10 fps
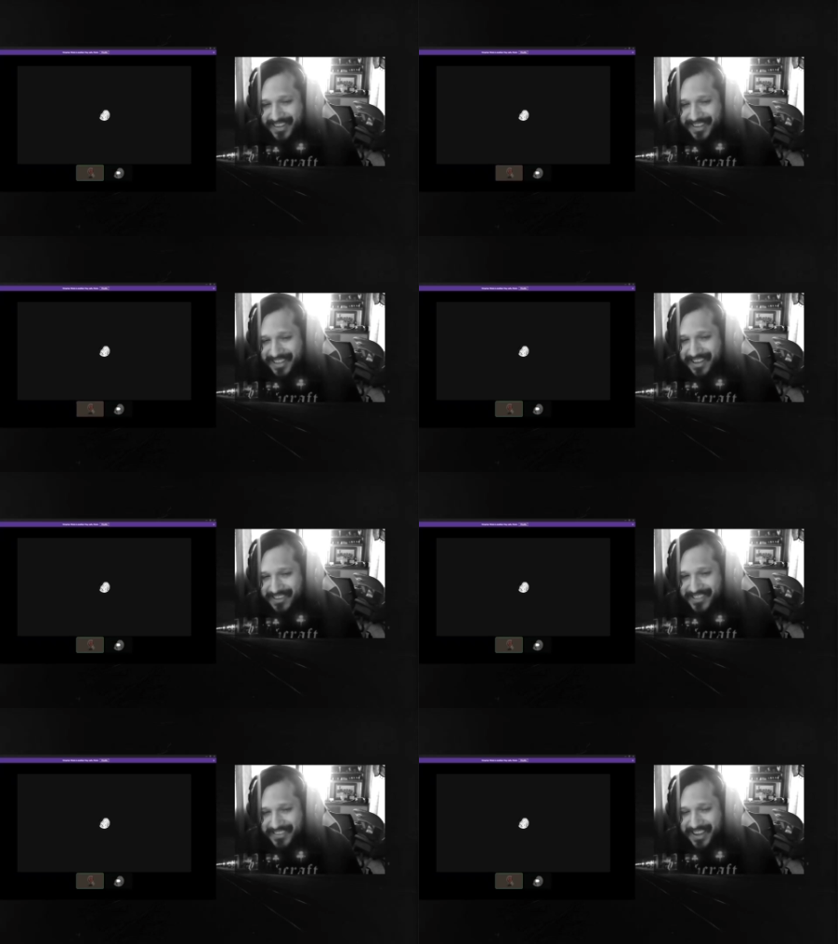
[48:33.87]
They
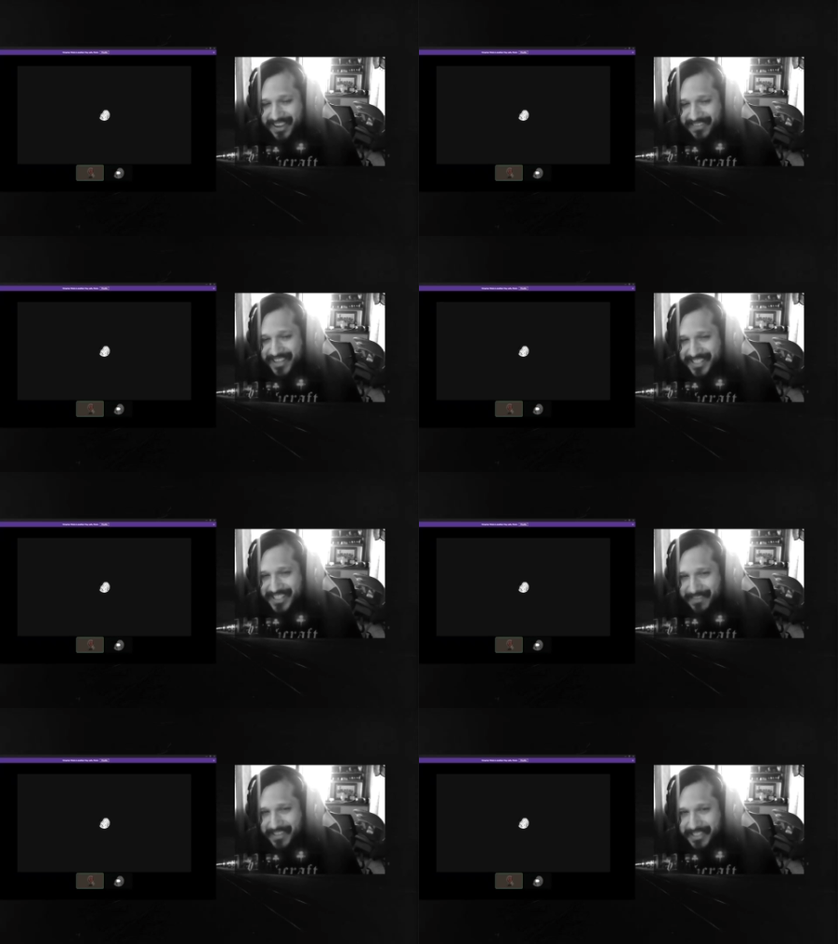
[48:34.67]
also have that
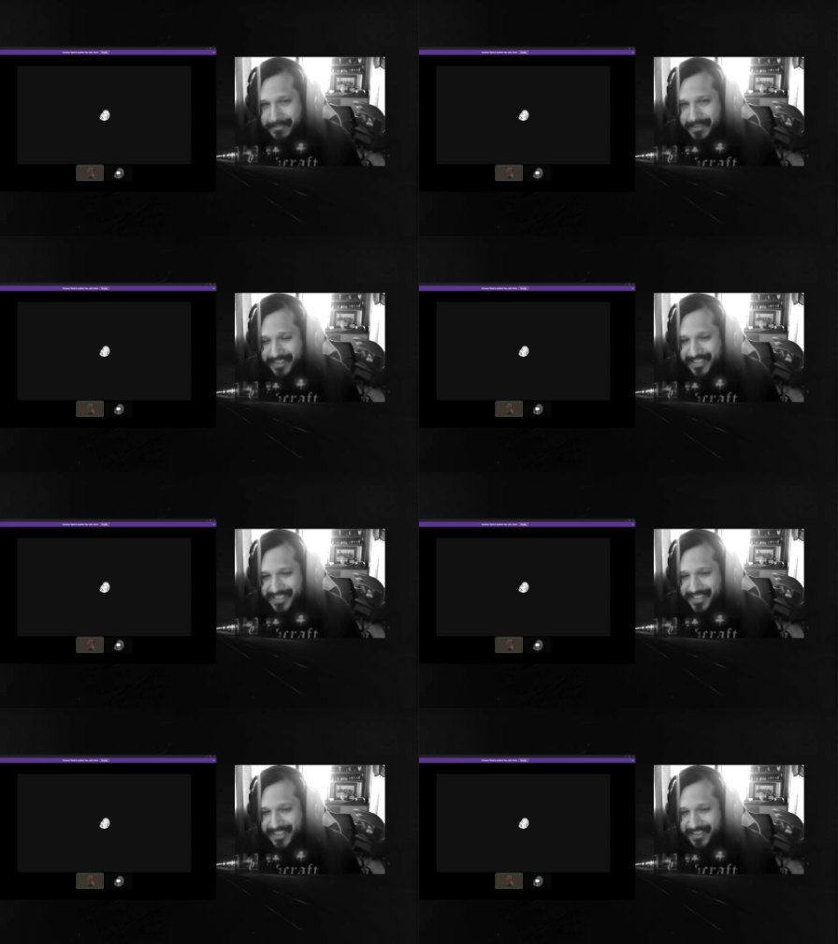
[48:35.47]
same experience,
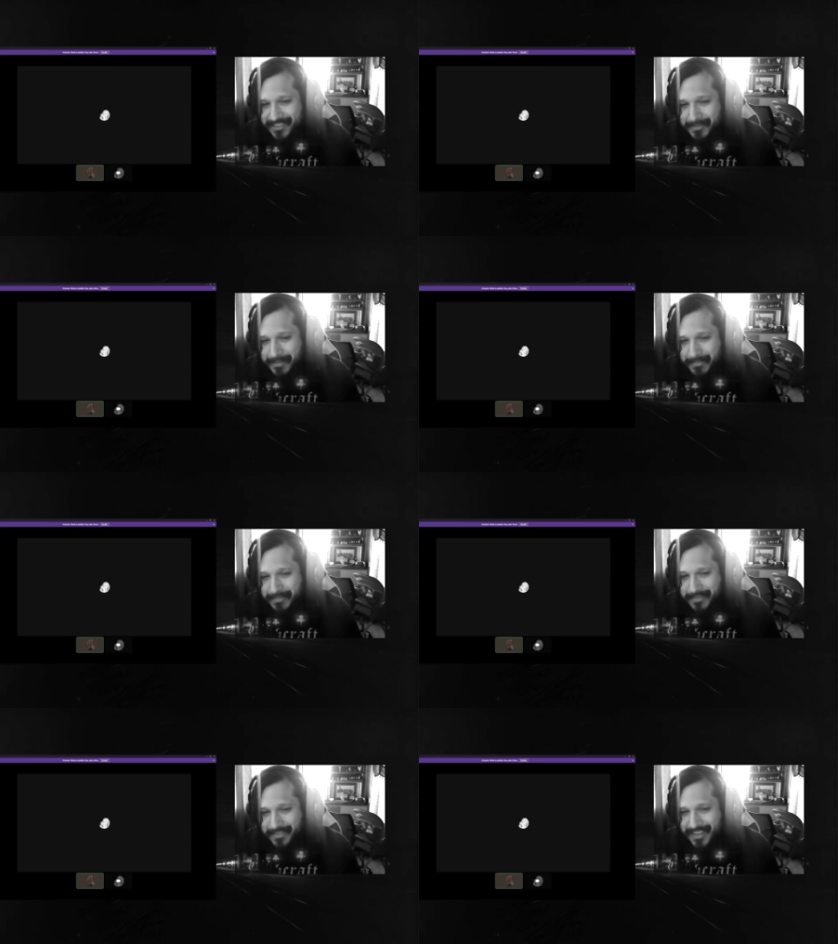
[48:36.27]
and then those
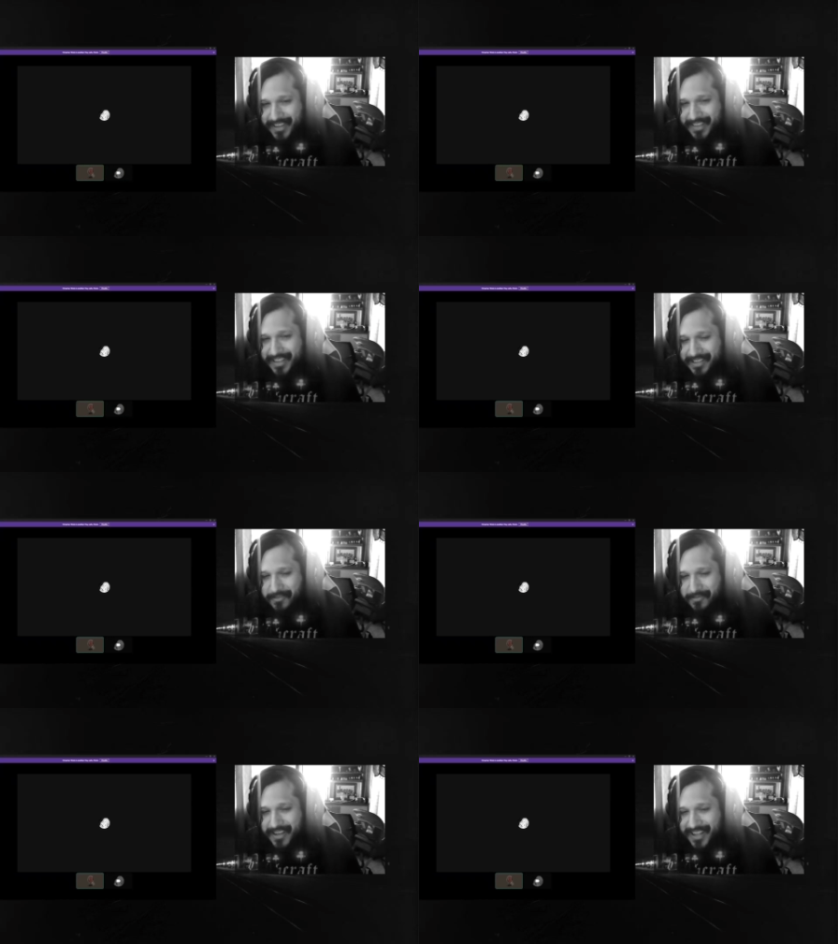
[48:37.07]
people then
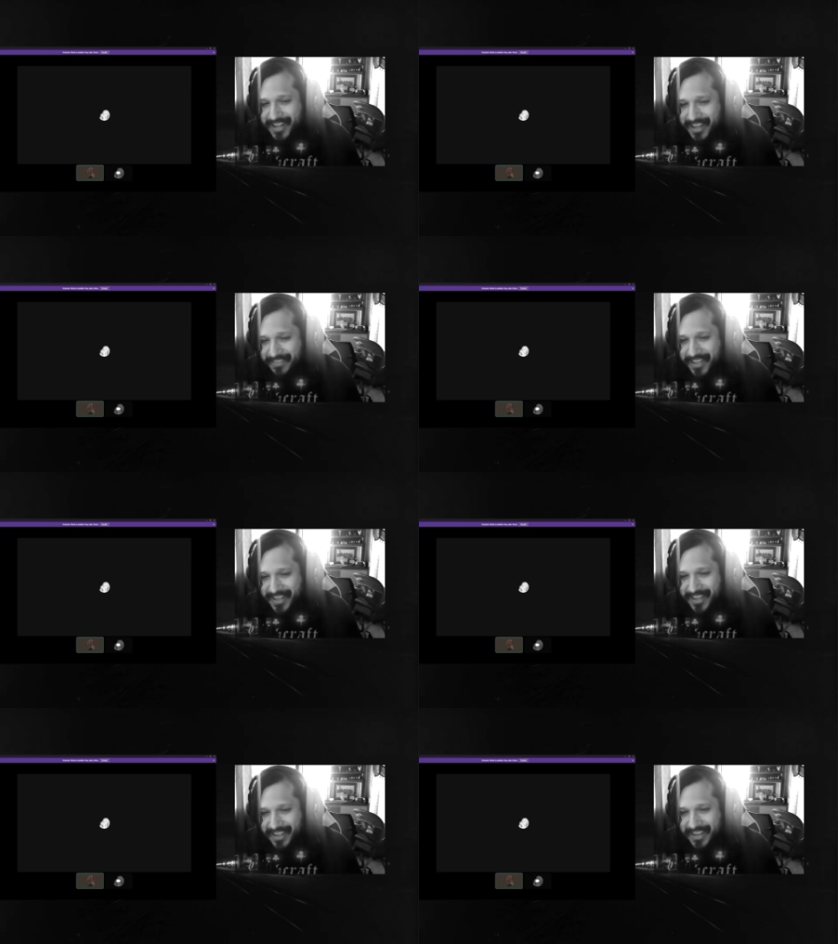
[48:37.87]
do not have that
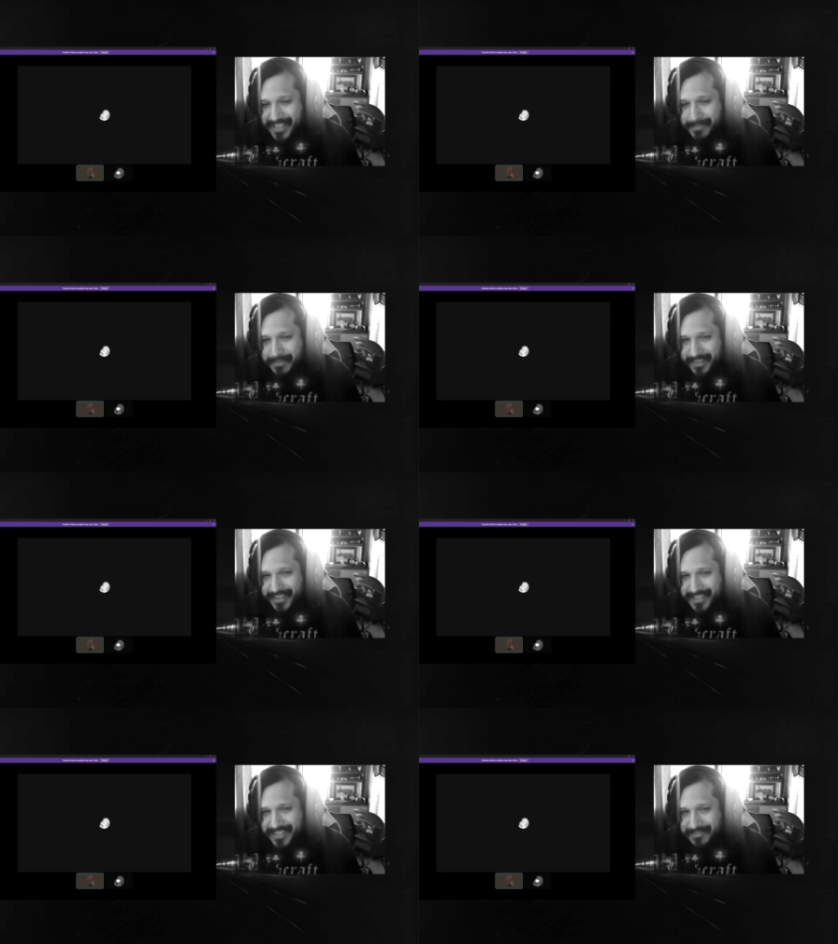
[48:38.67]

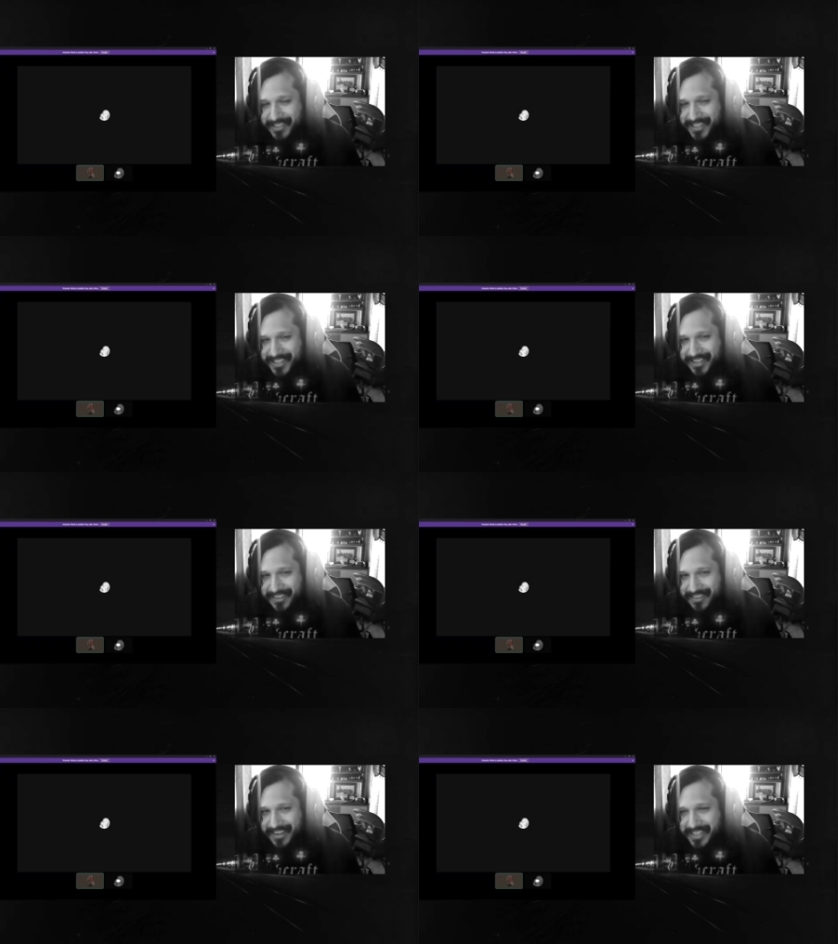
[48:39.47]
experience with each
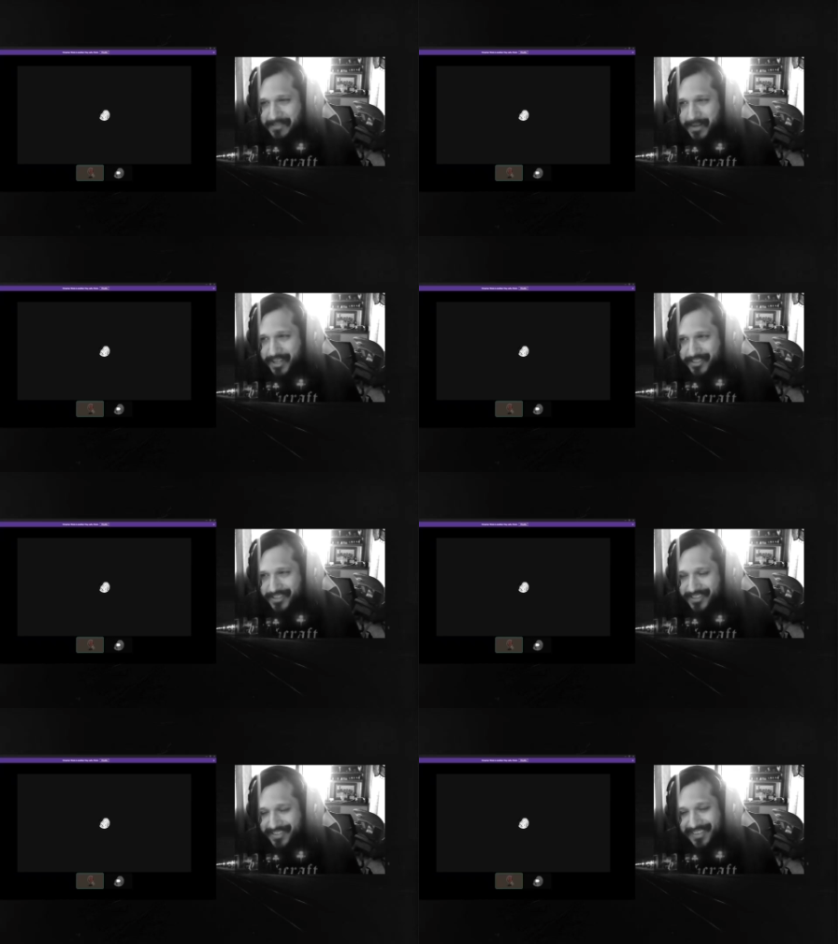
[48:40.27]
other as
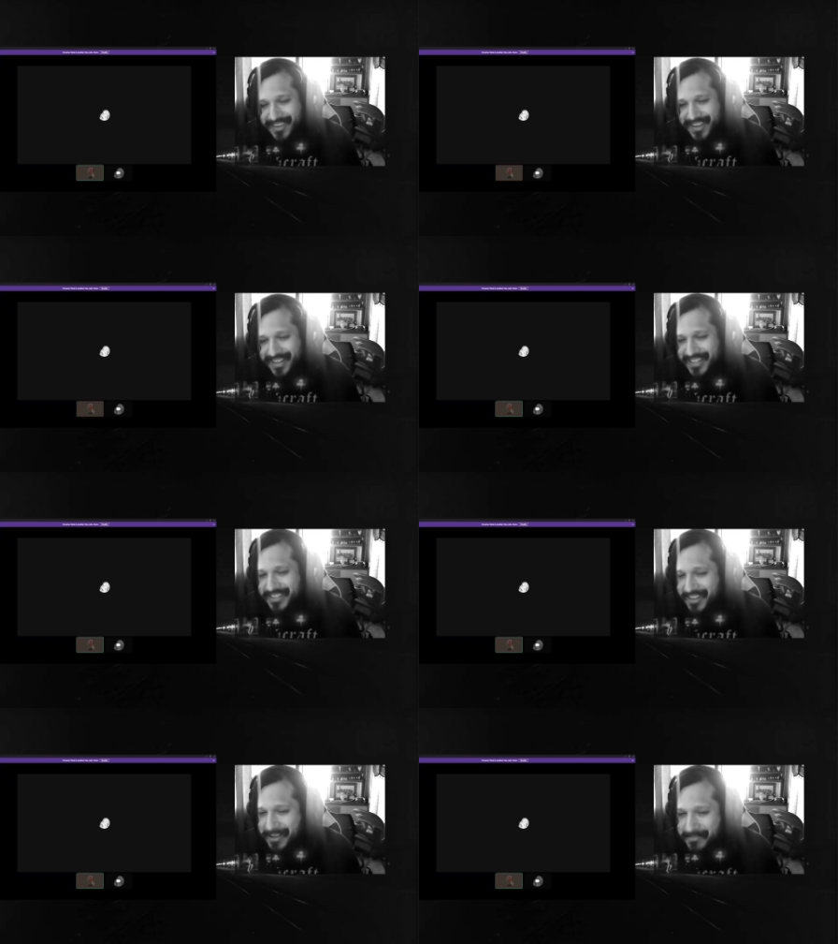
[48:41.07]
much. That's
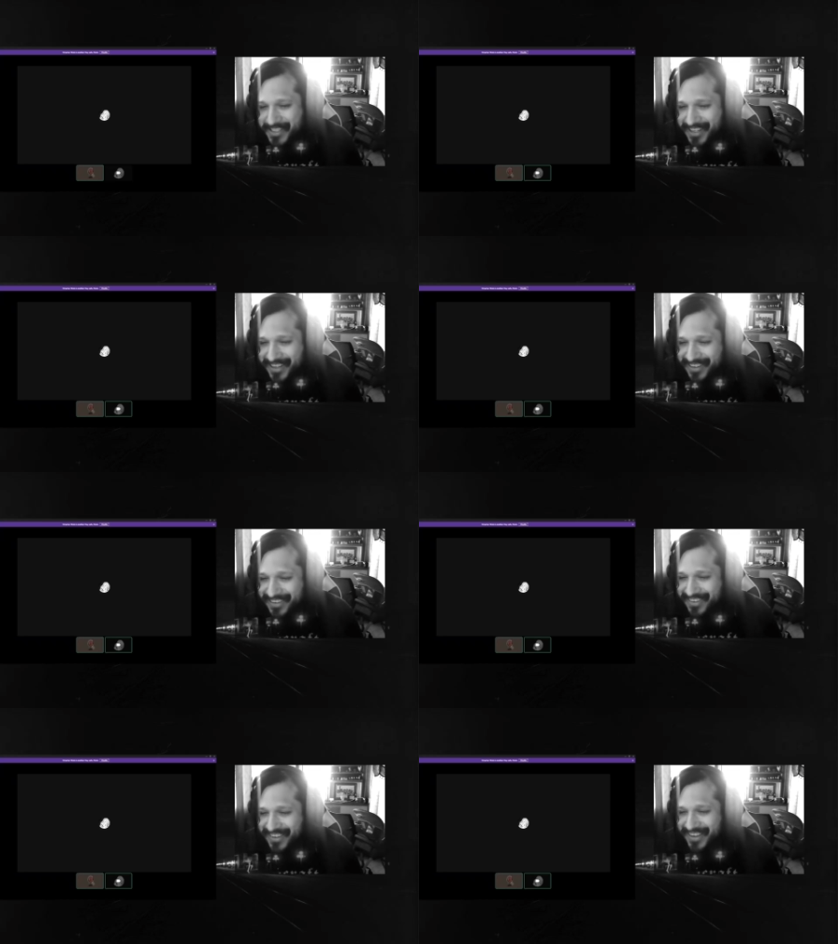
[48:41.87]
all I'm saying.
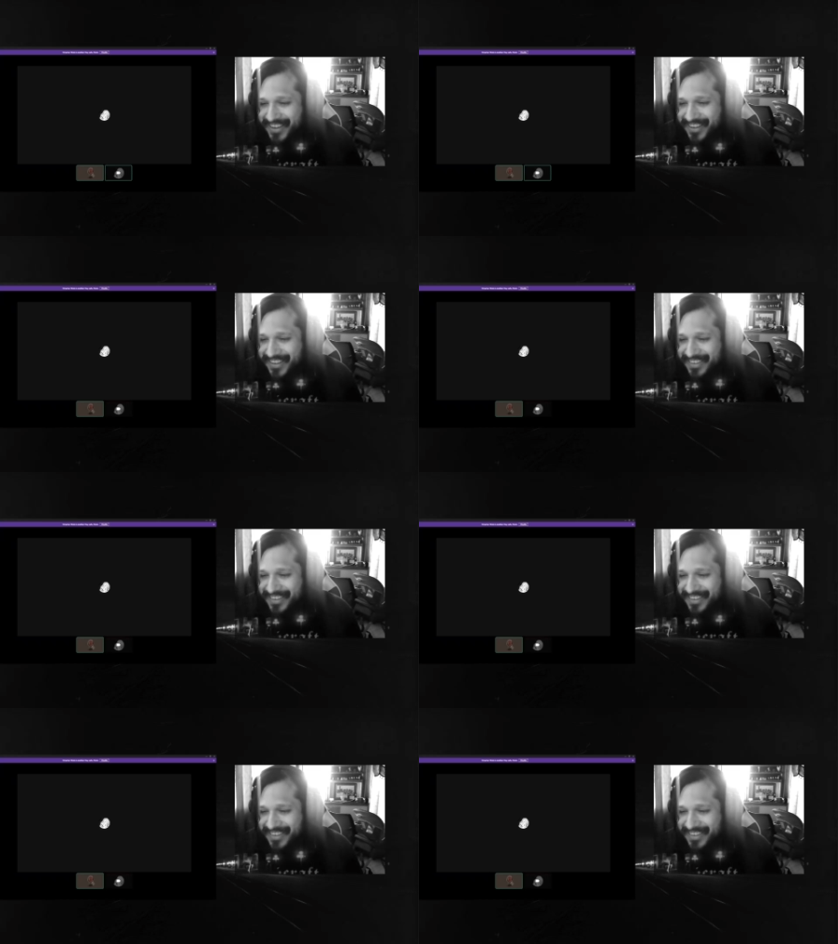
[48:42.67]
Wait, okay.